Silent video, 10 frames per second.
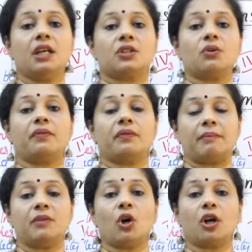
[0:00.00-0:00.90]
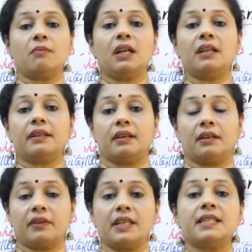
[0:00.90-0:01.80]
So from normal
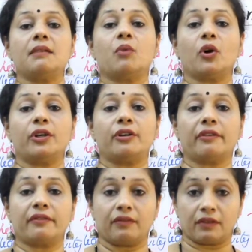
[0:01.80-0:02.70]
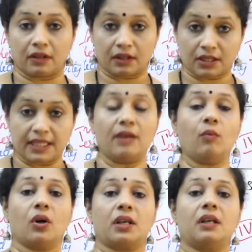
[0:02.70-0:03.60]
freezing point of
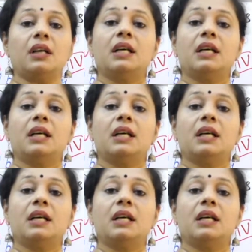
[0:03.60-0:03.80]
seawater,